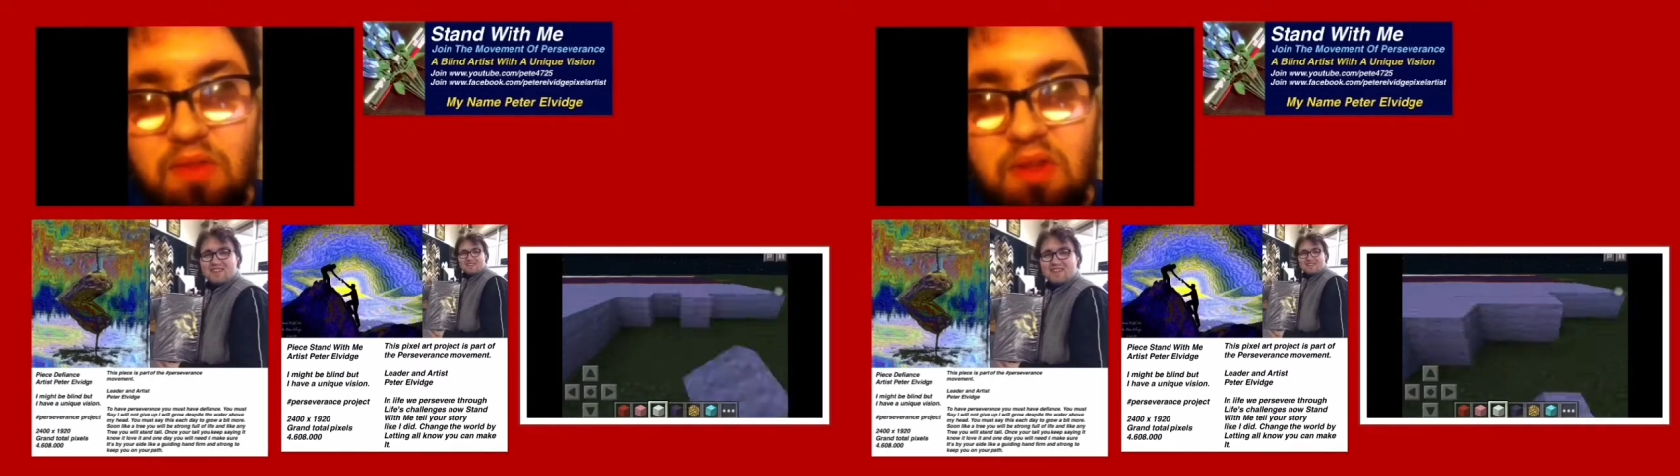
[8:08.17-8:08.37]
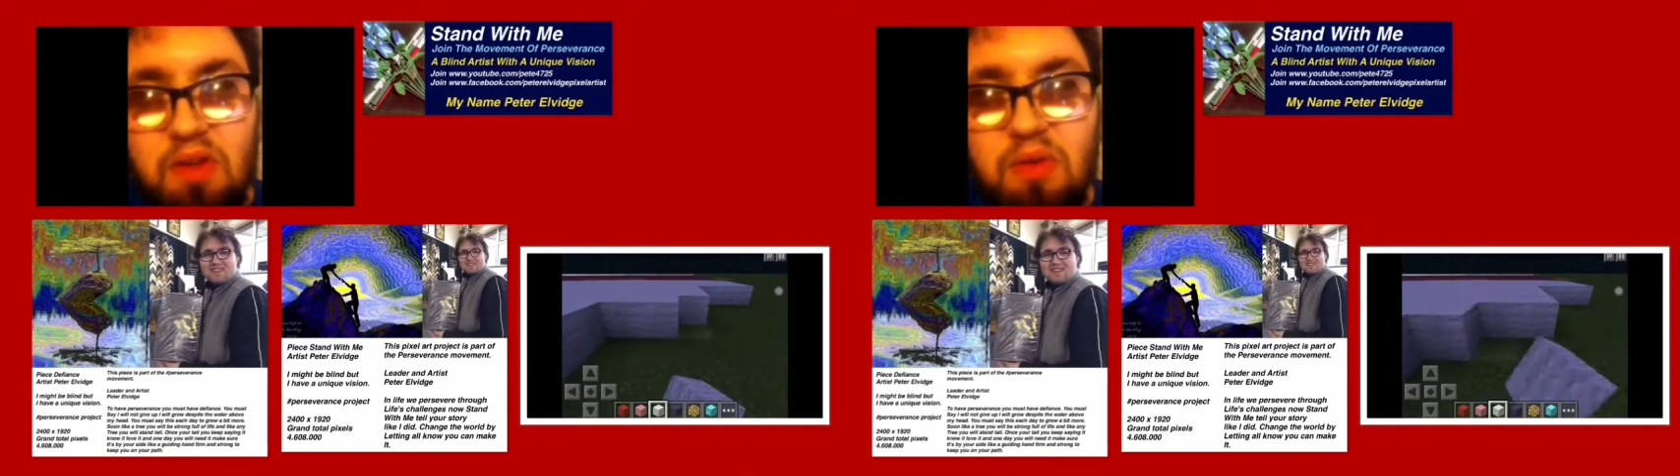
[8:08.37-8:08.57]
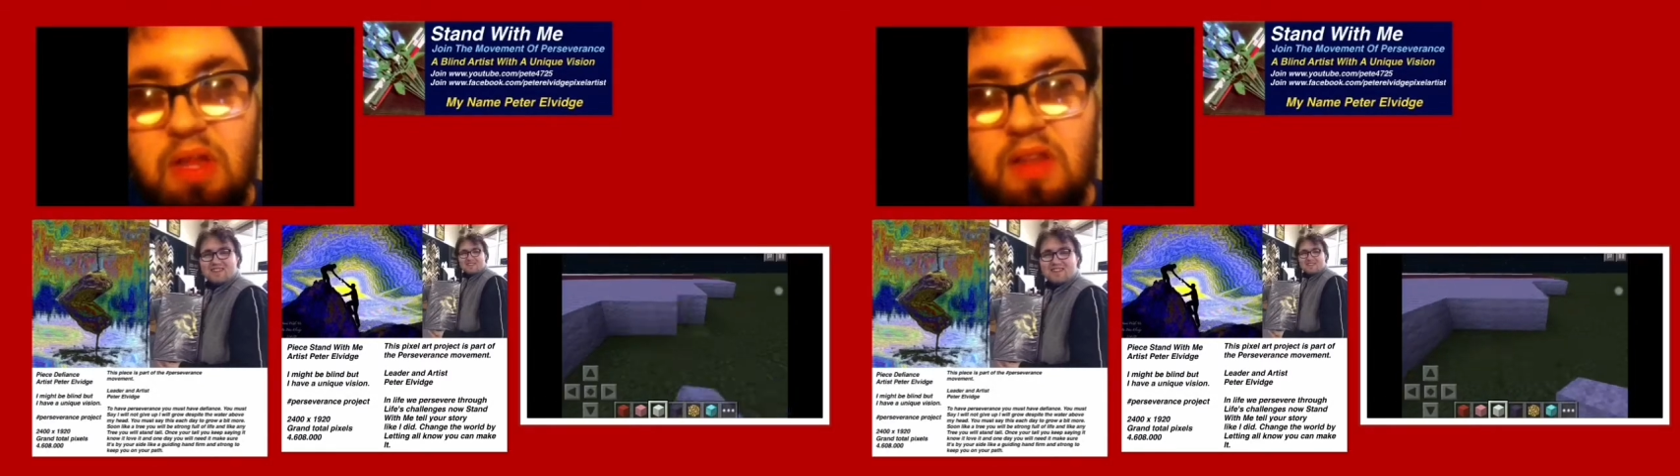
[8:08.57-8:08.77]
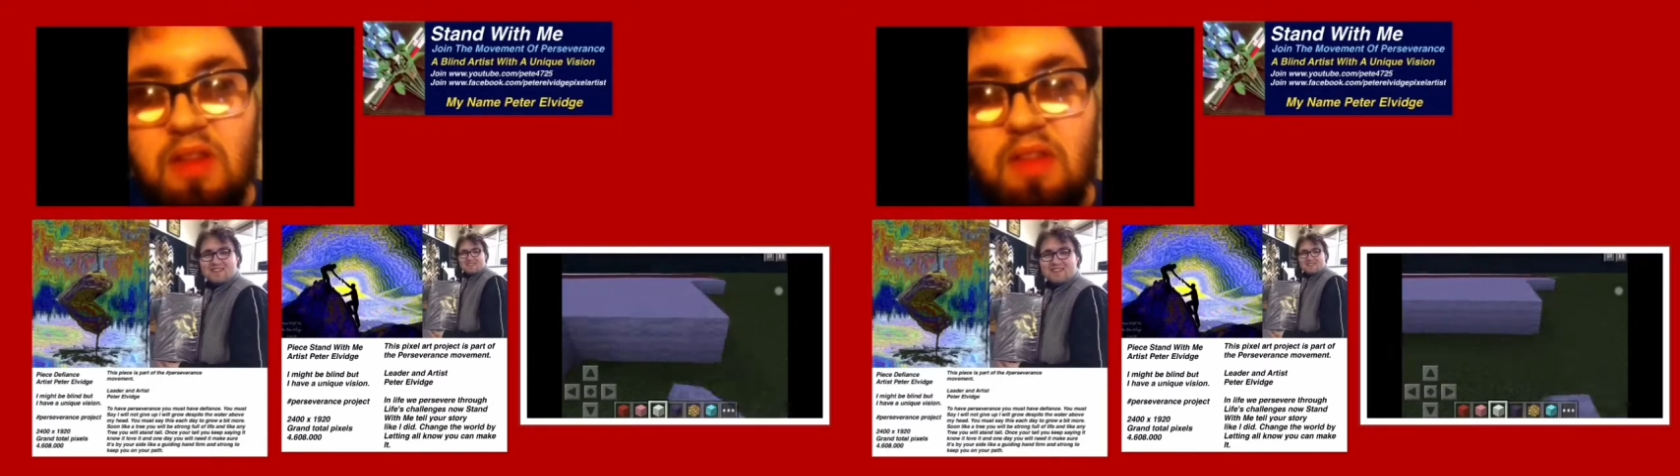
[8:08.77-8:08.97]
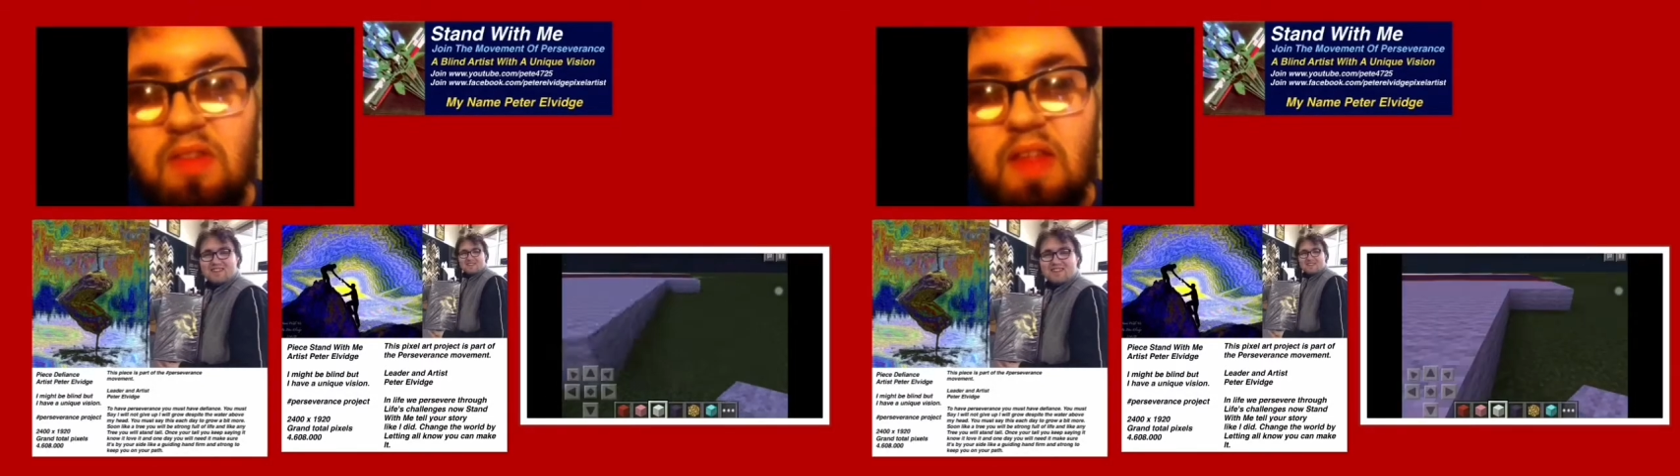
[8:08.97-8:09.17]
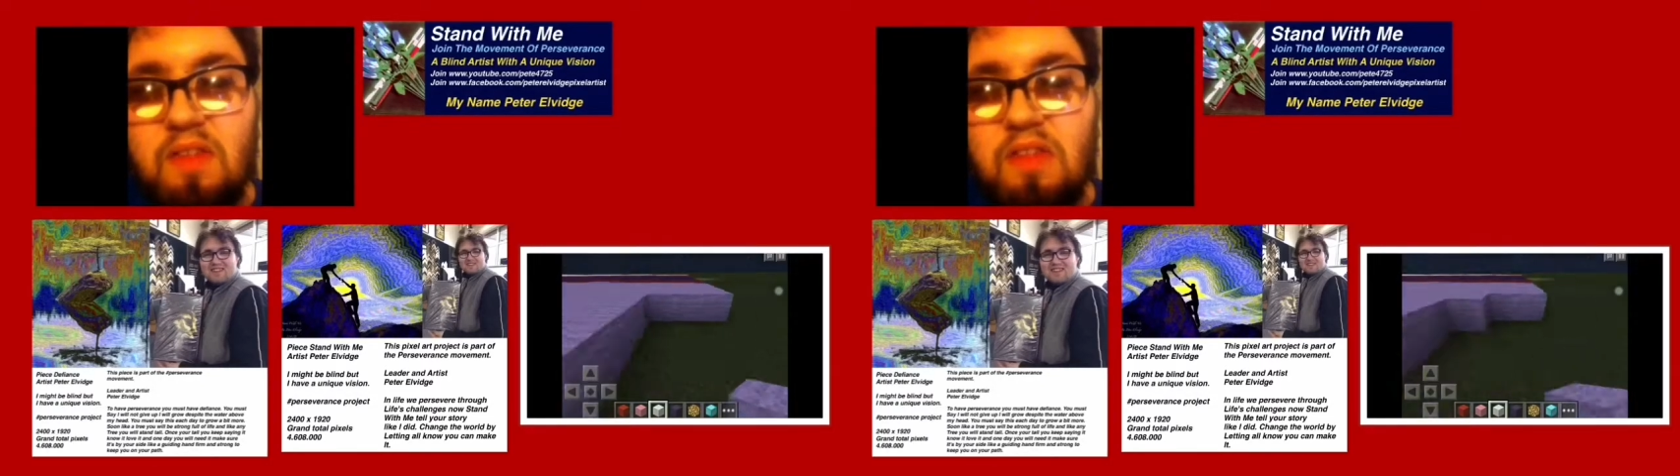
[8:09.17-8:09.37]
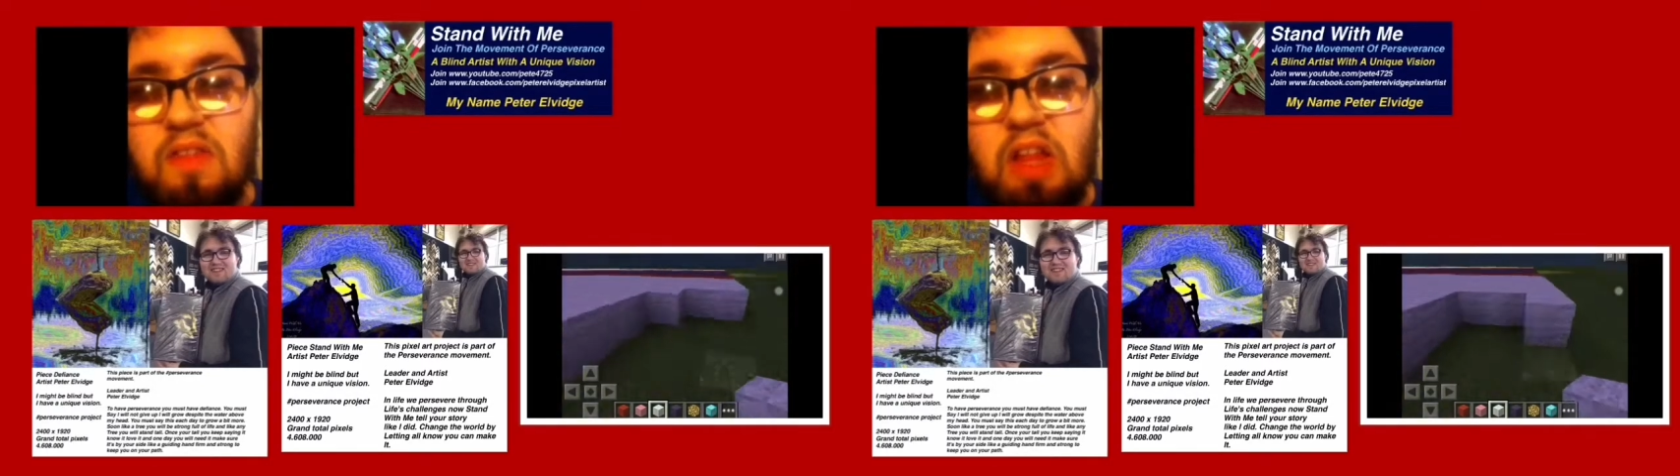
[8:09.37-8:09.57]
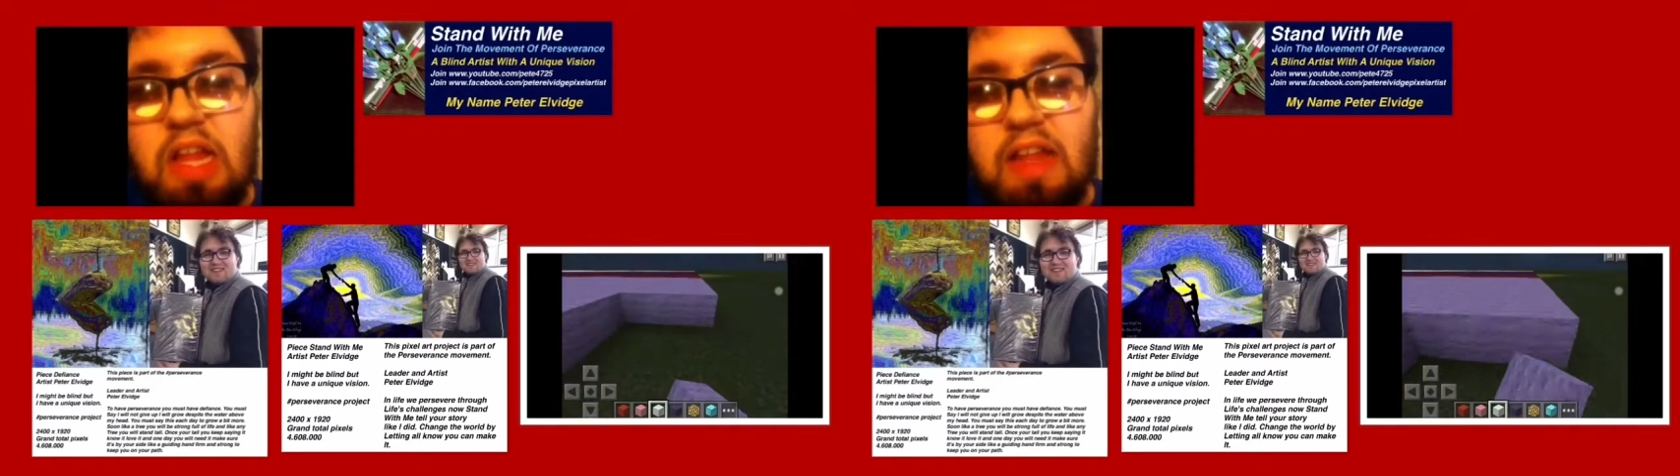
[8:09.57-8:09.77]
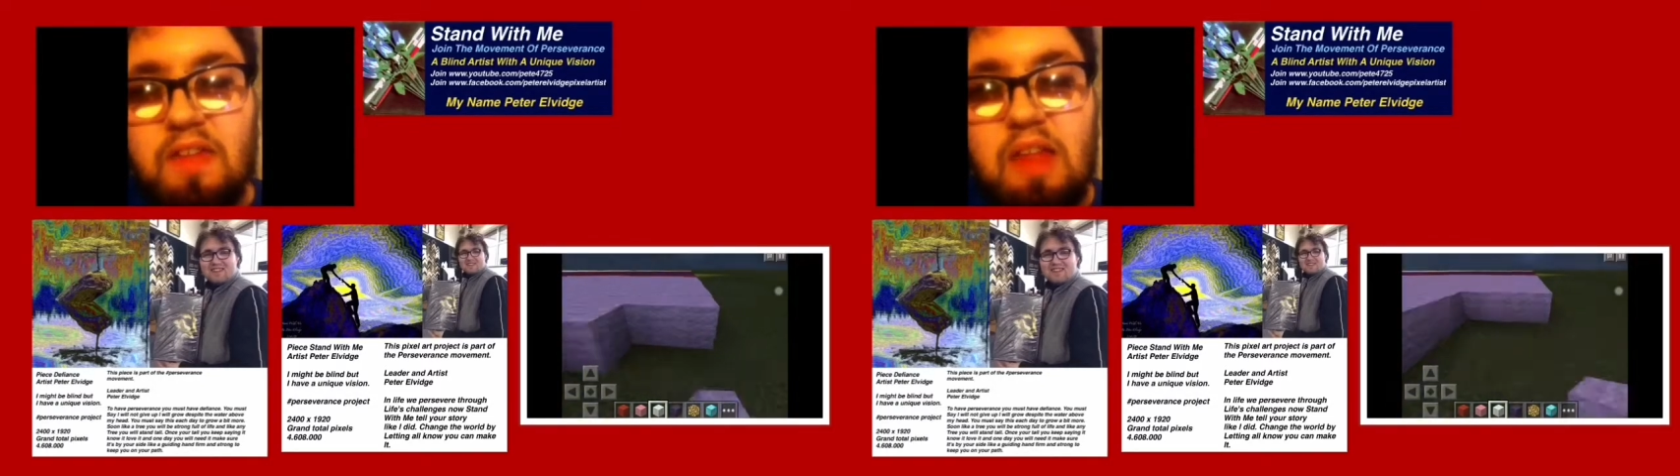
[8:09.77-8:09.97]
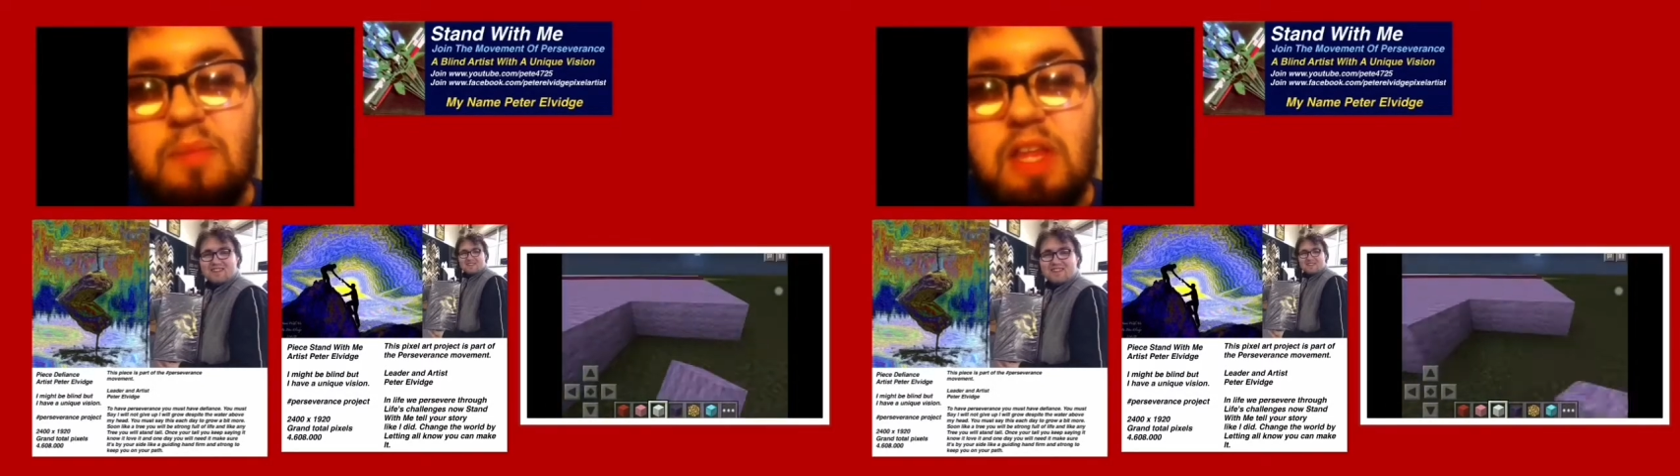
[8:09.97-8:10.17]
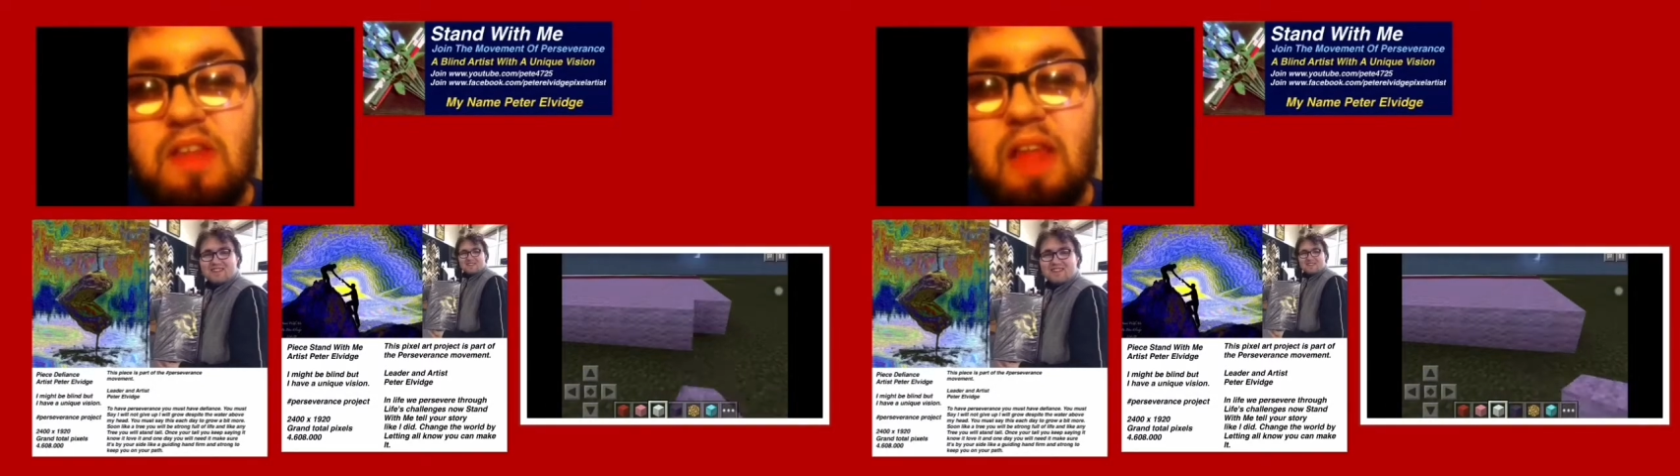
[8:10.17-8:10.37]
you know, and, and that's just all I can say because